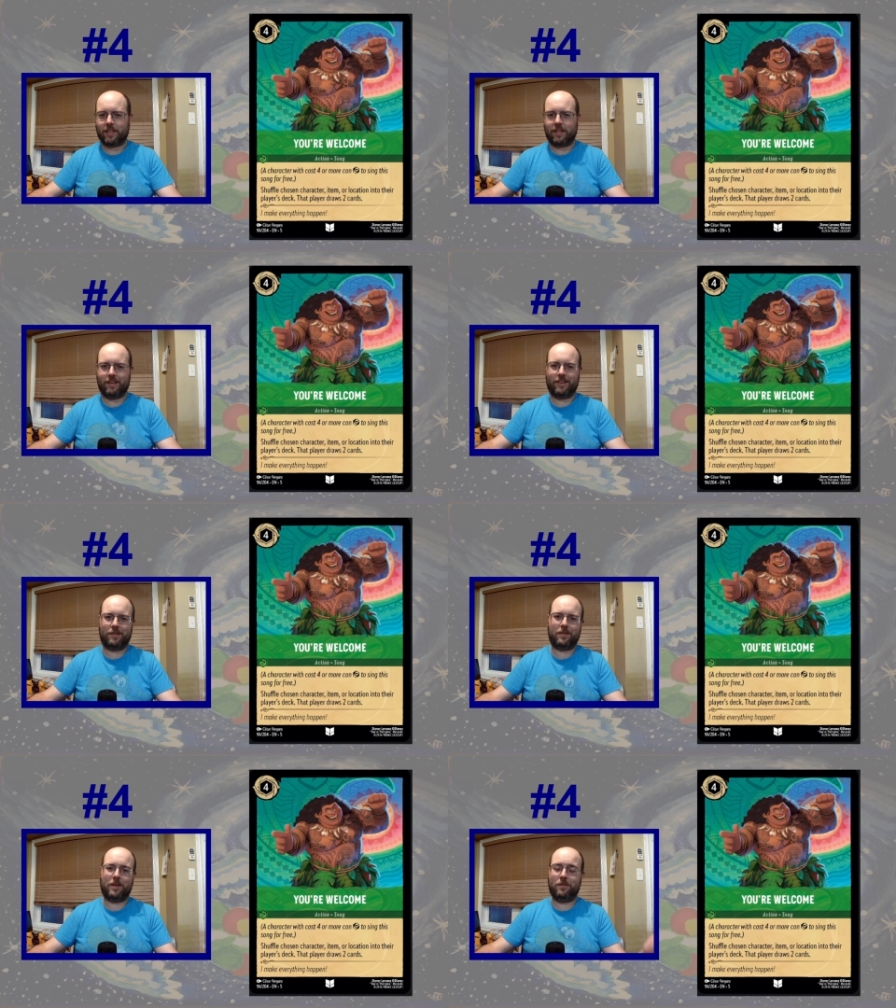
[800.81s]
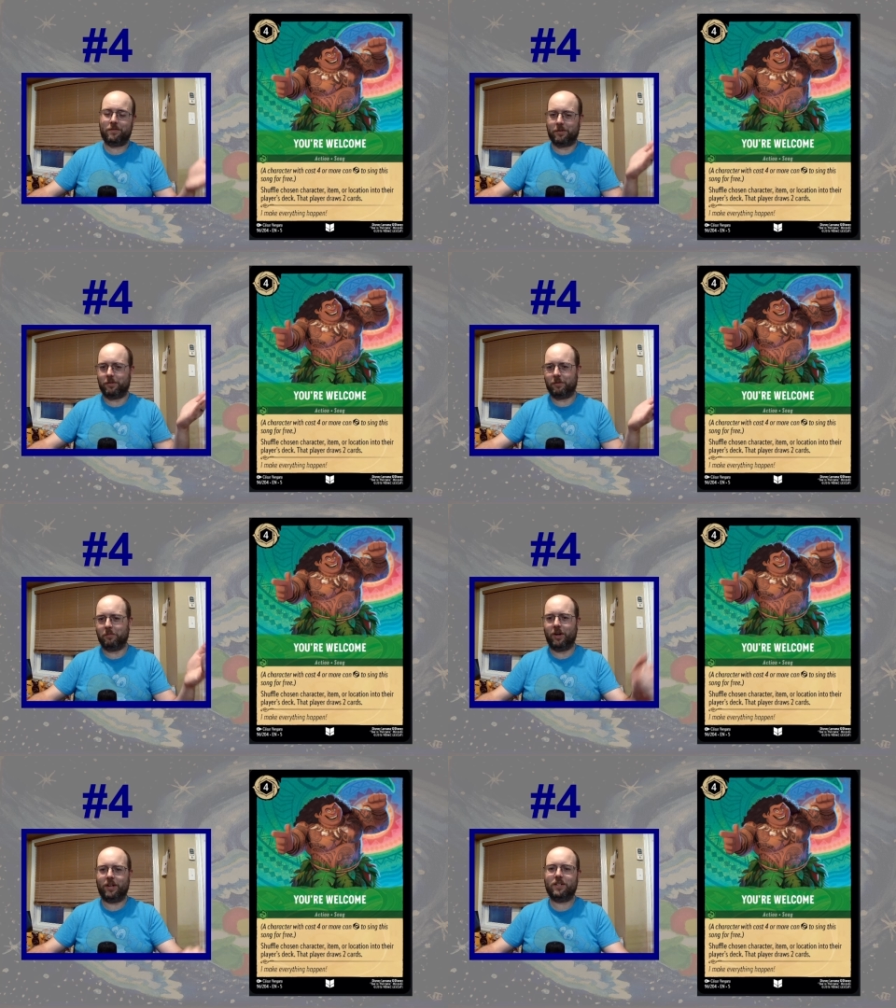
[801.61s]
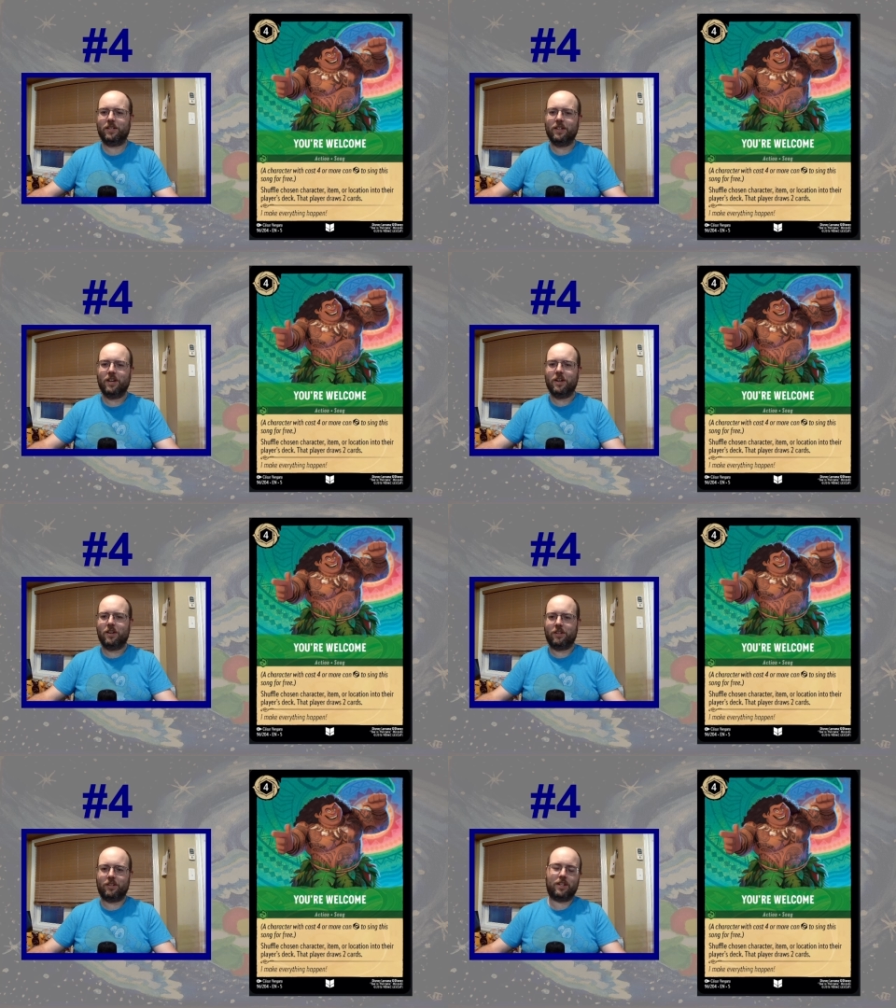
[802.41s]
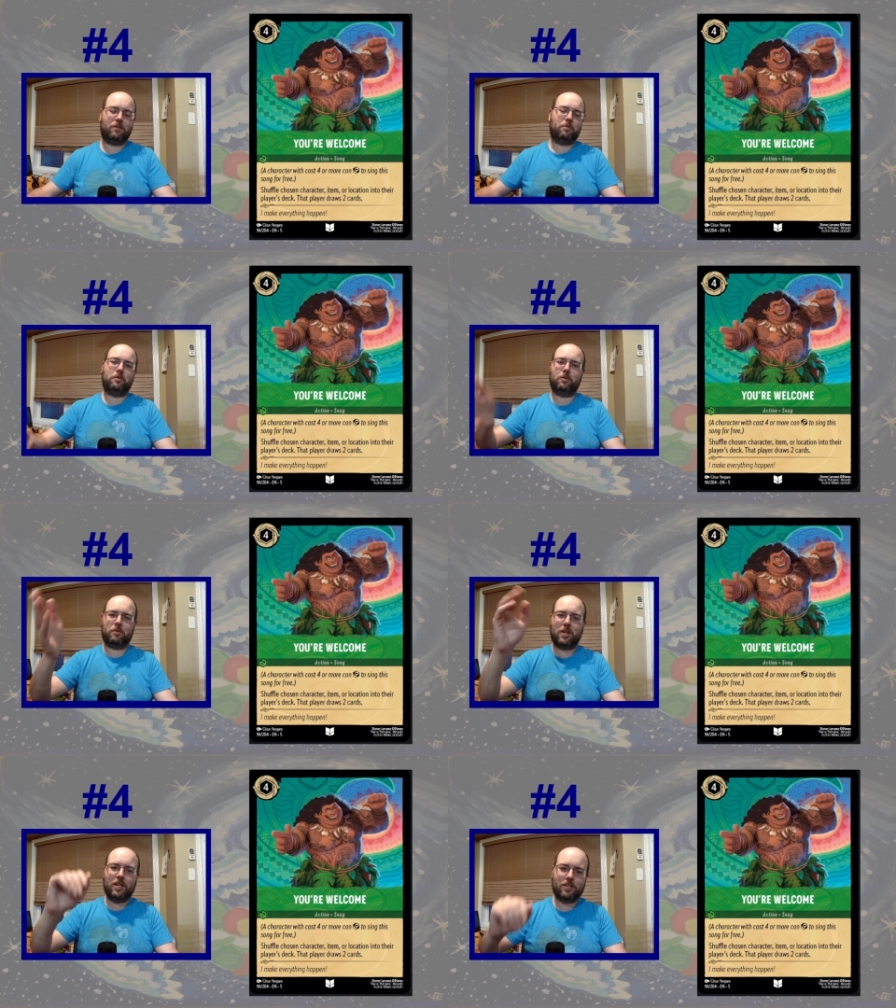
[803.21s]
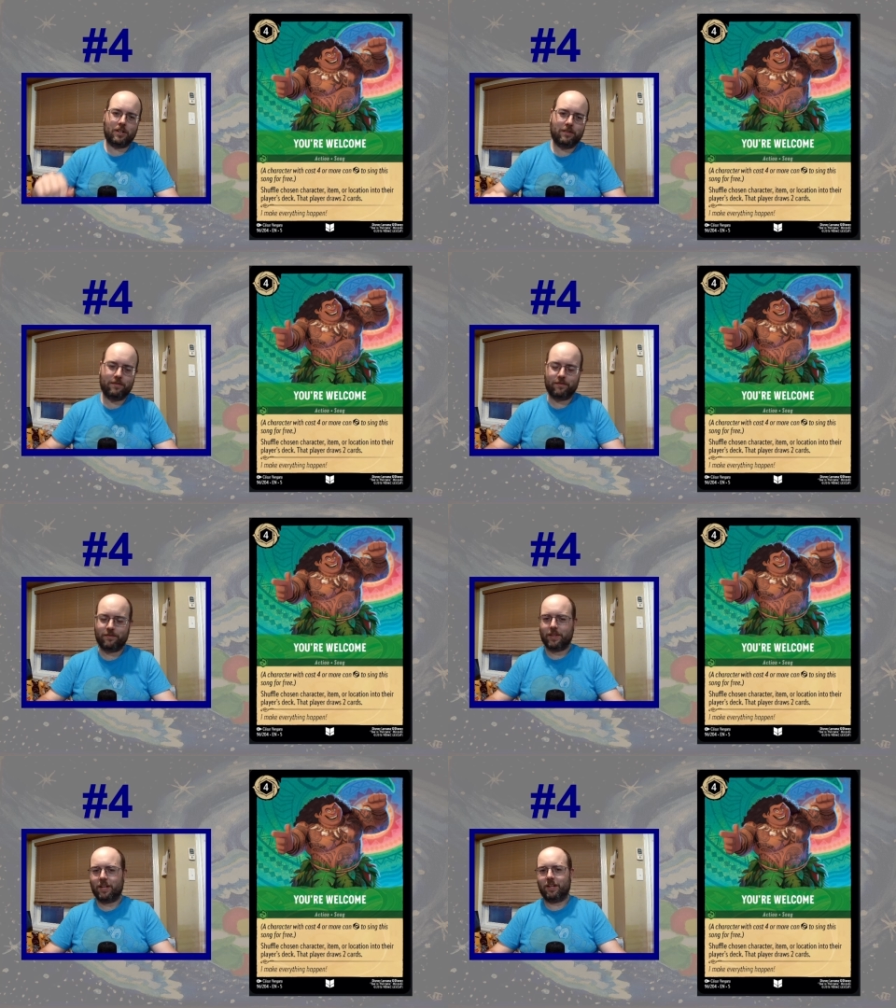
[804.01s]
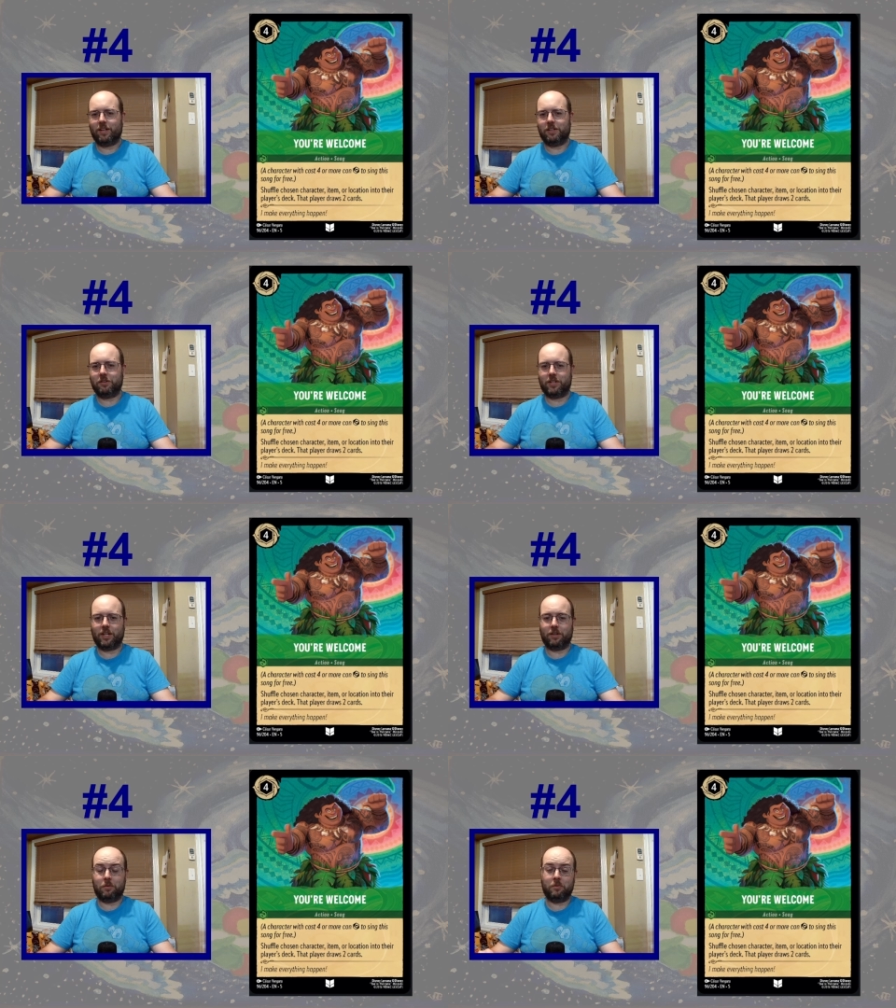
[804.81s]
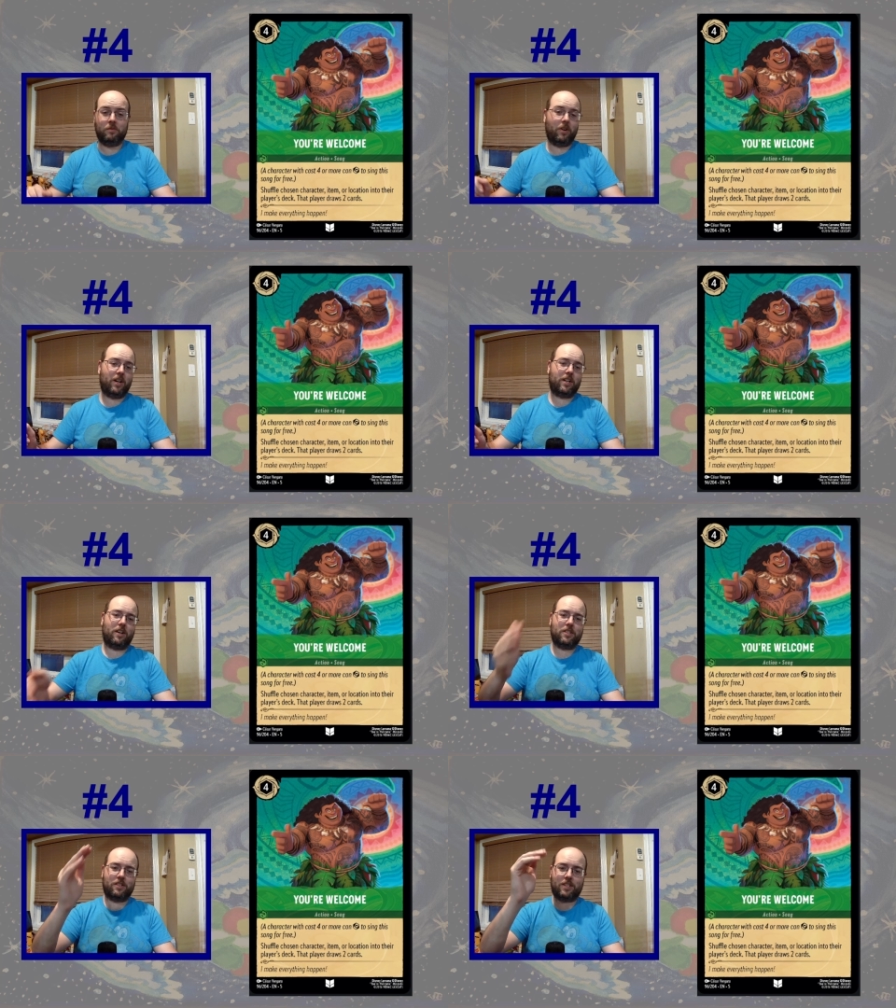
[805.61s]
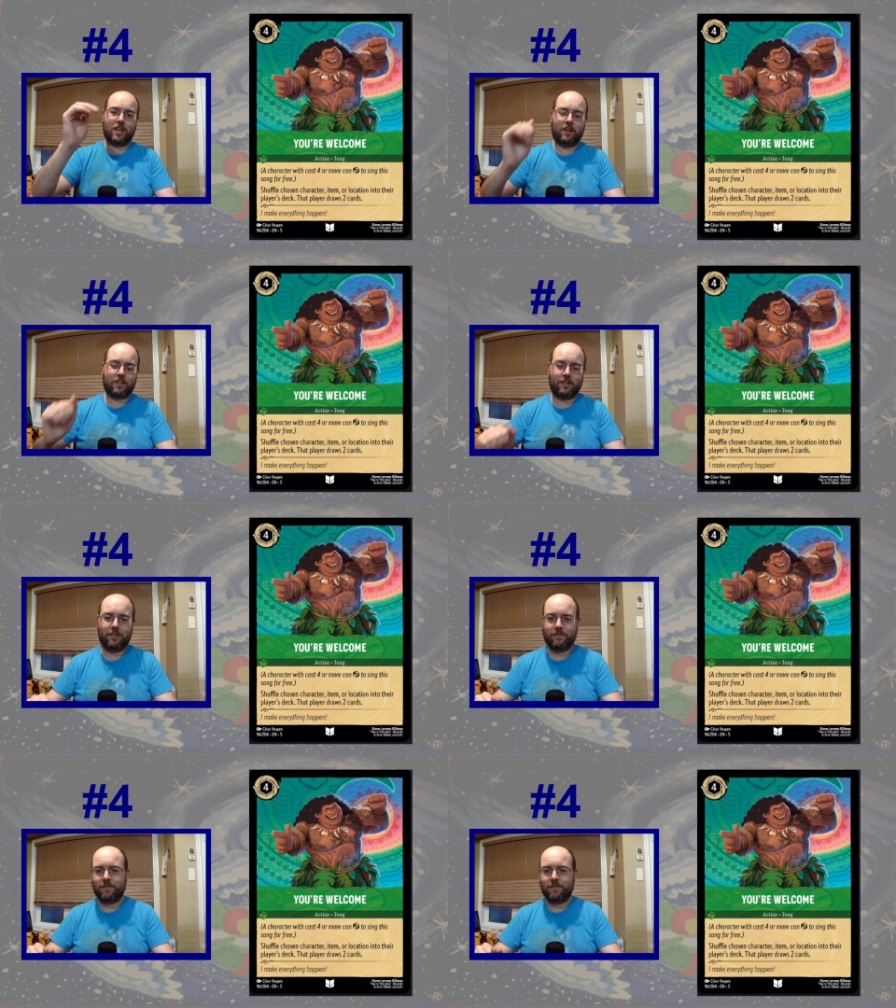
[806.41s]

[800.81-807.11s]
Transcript: If you're in a bind, you can remove a location. You can remove a high-costed character.